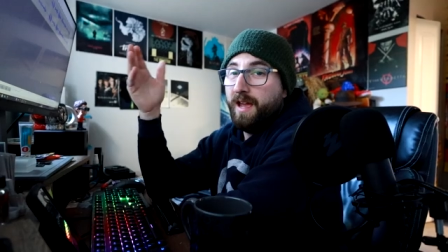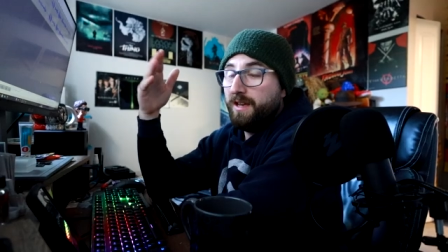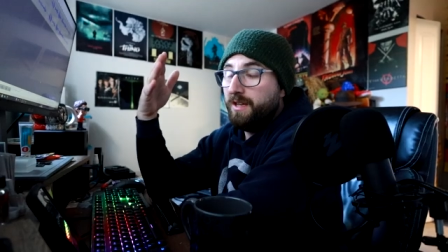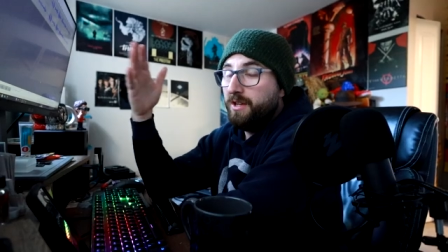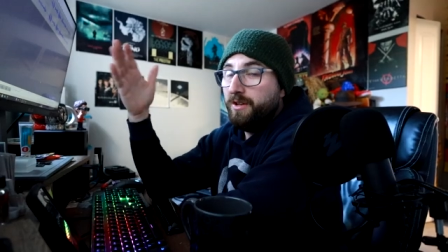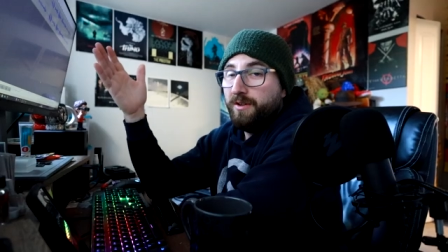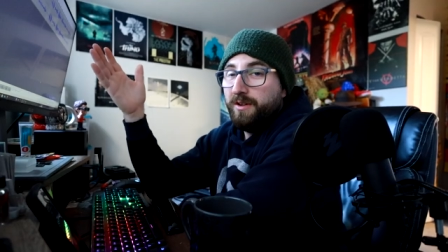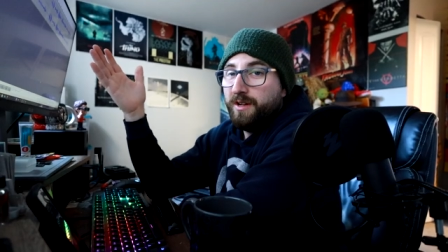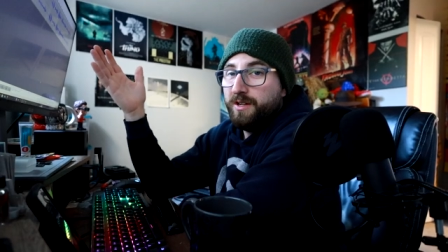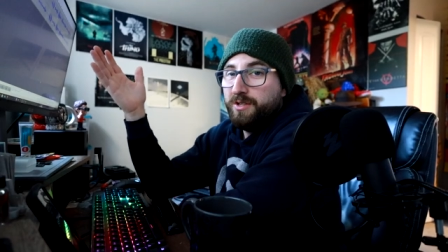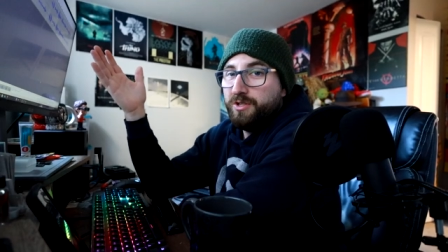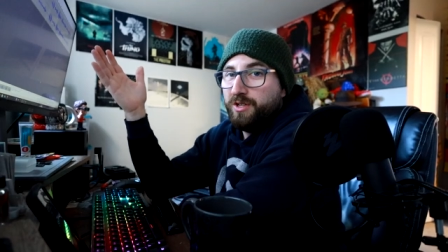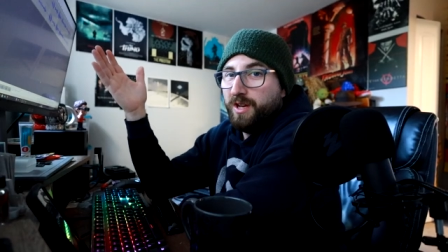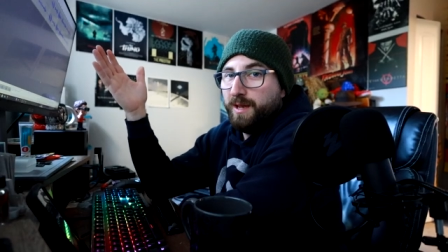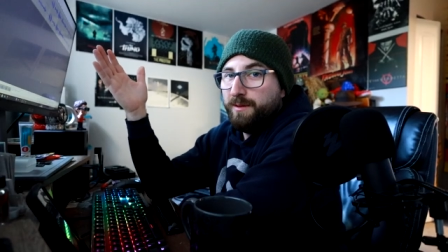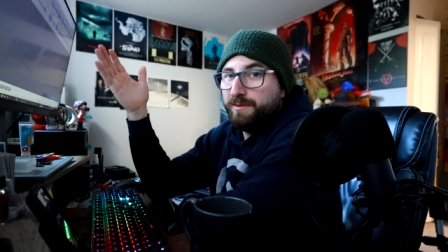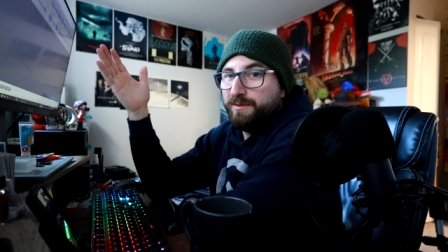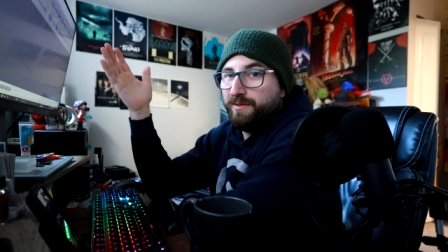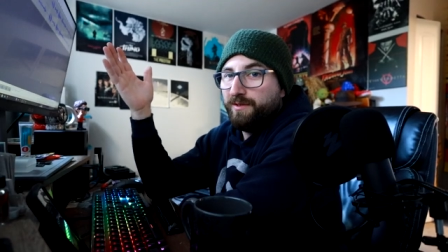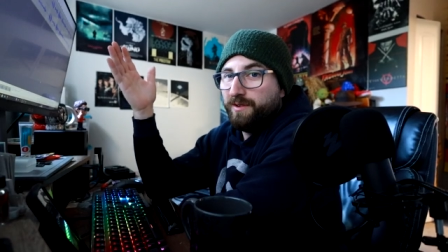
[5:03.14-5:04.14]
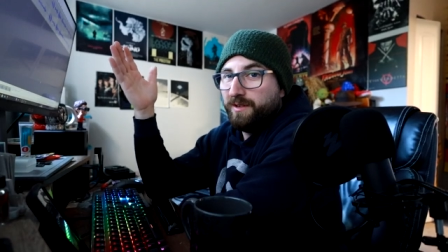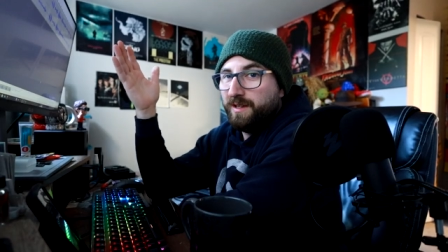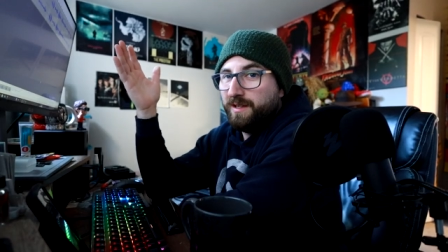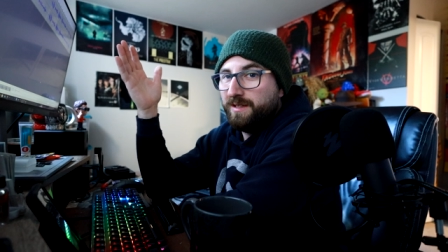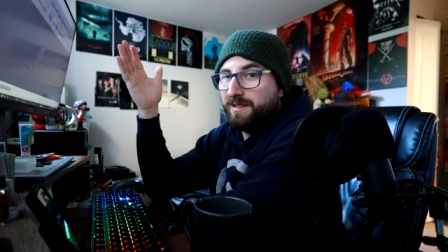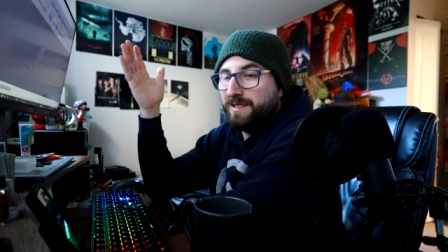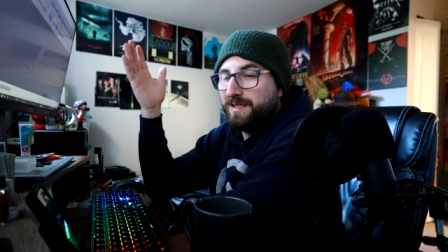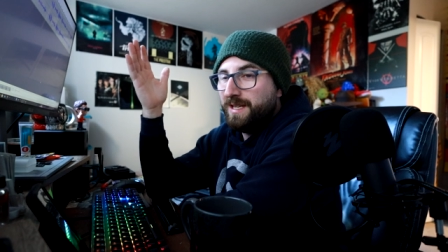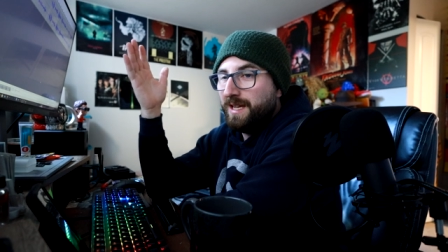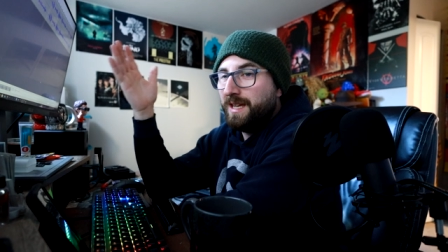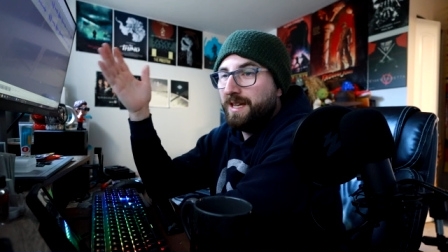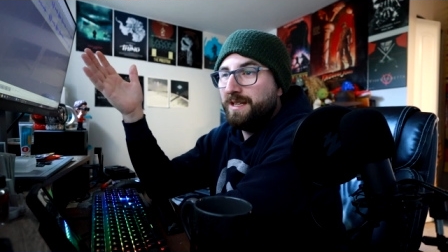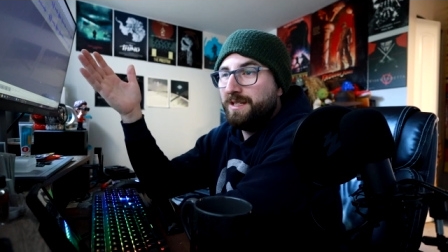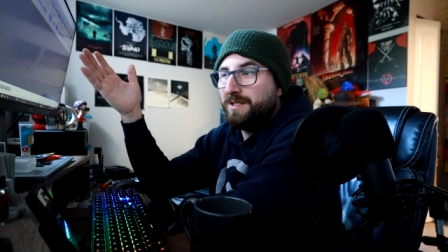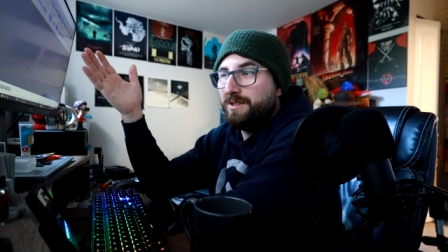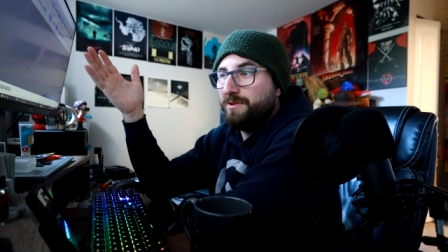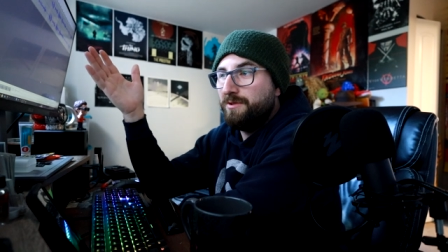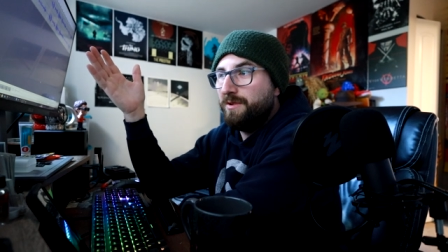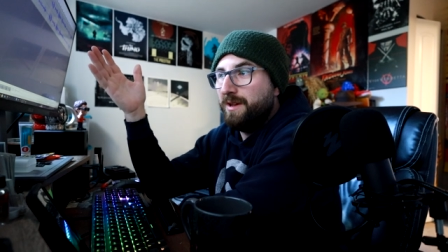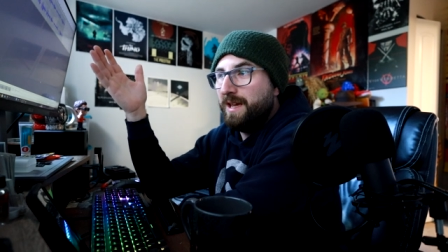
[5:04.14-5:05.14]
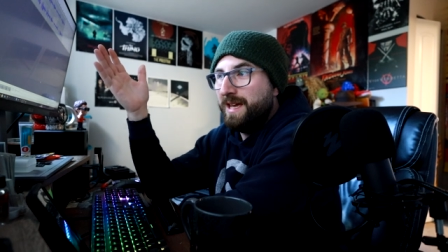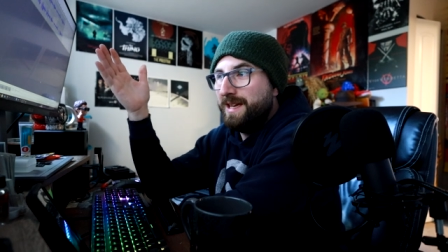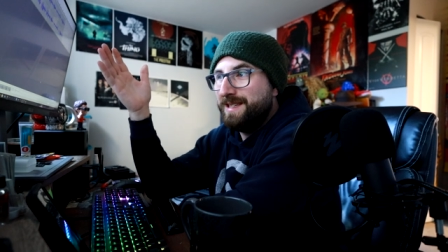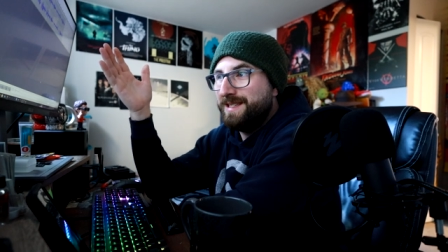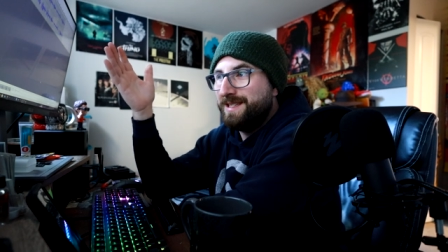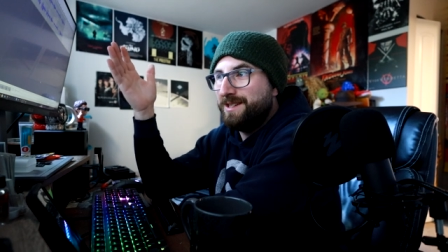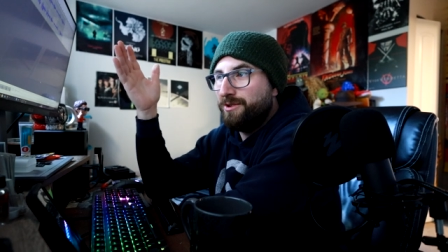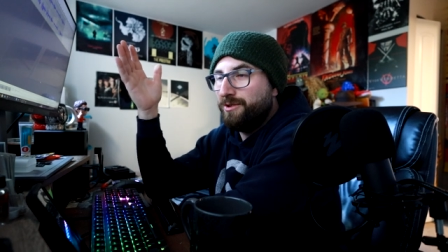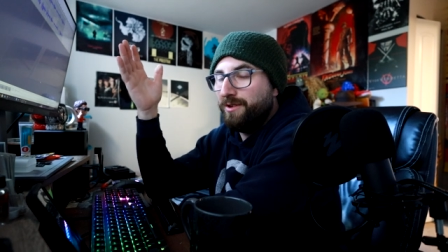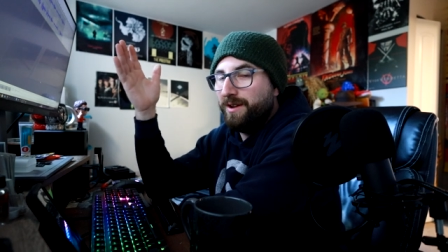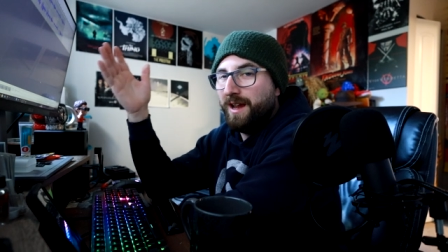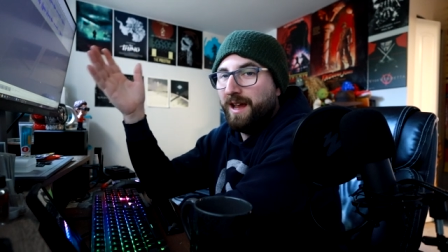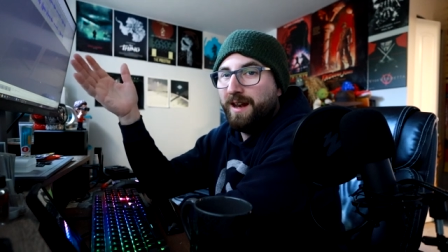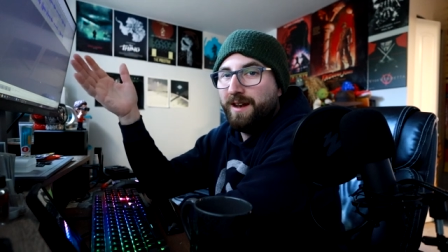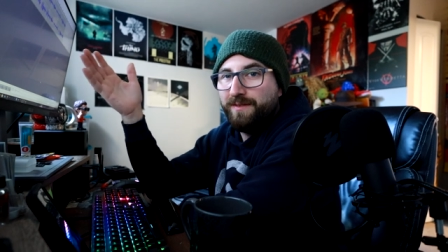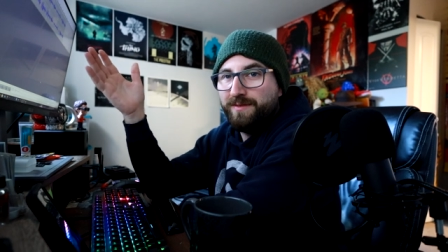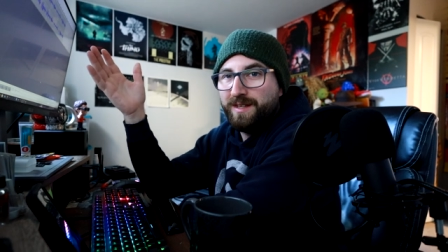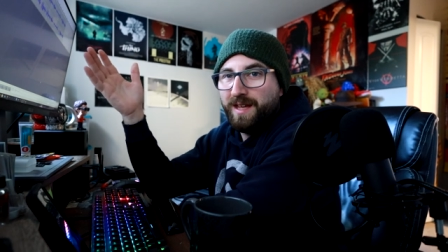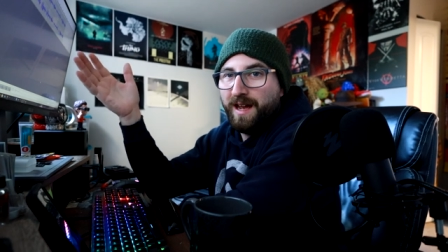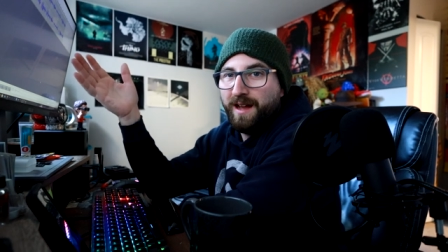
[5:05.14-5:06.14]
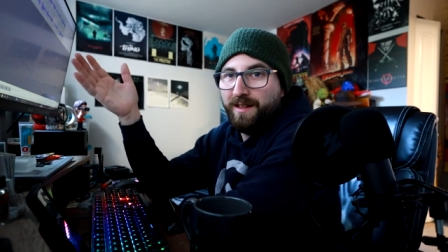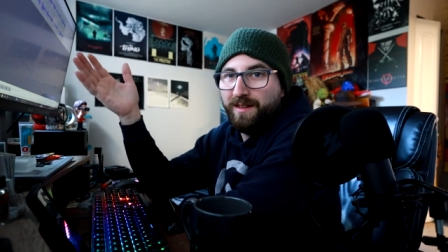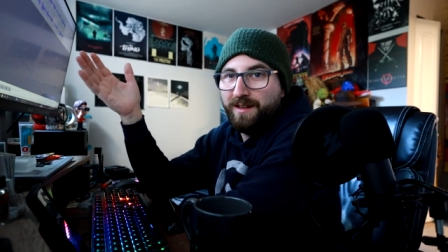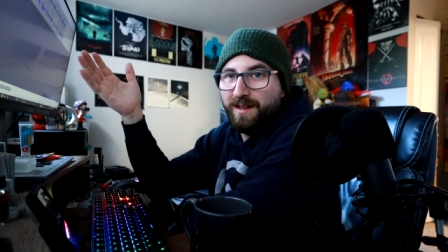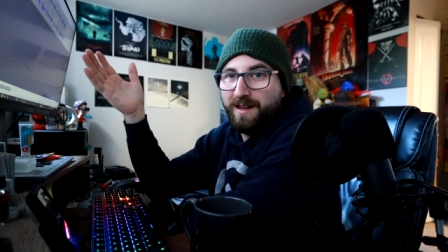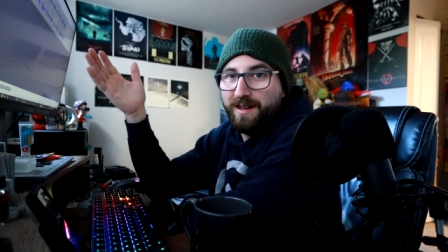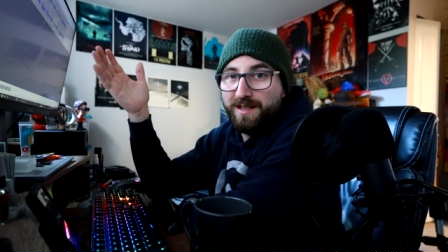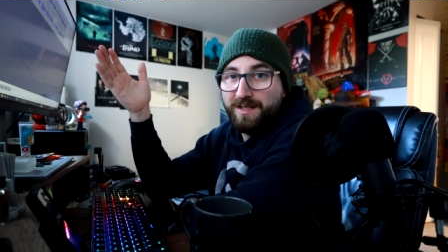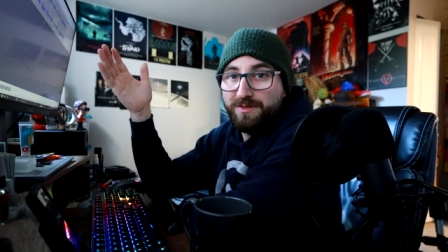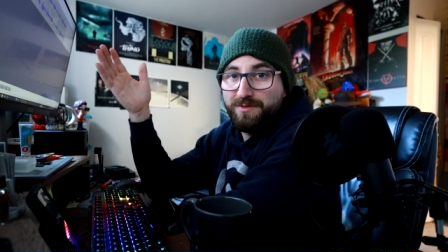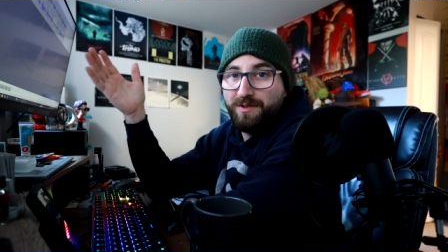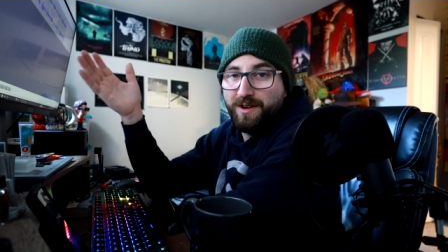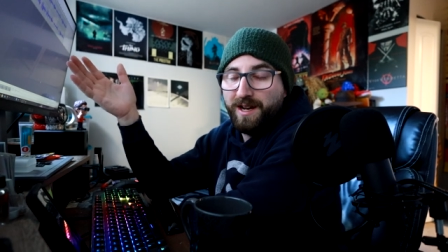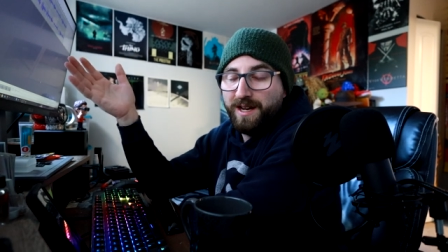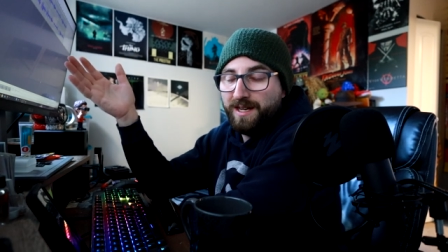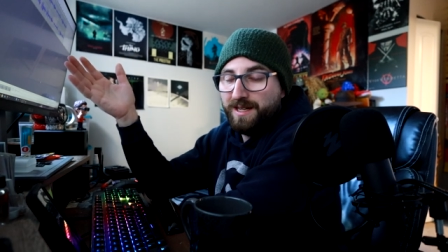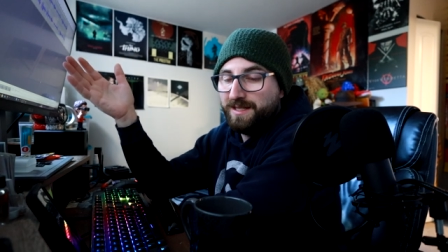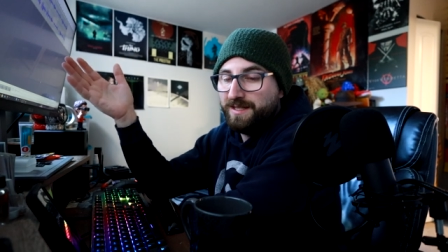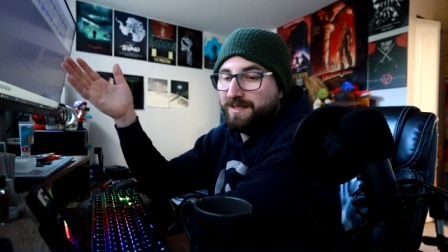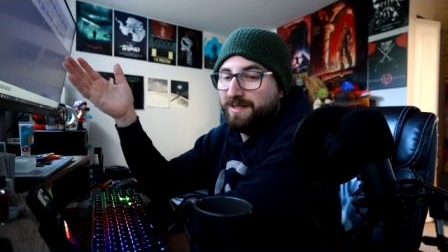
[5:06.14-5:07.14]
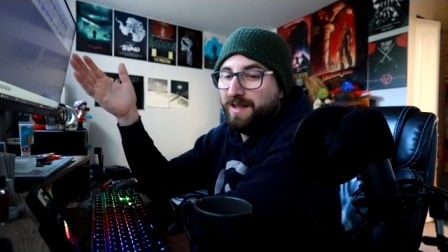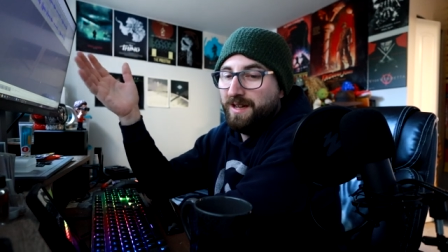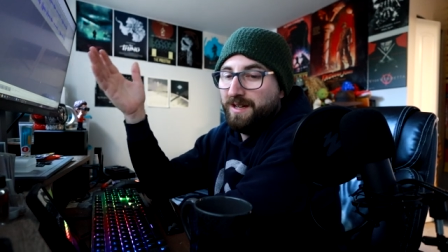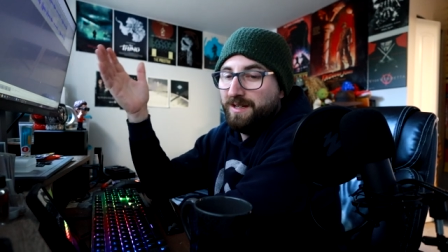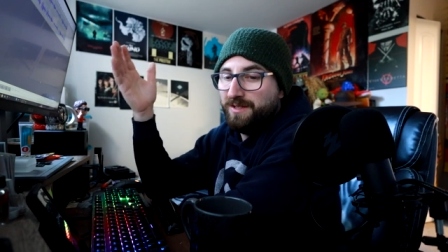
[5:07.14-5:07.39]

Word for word: And good on James for sticking to his creative talent and his rights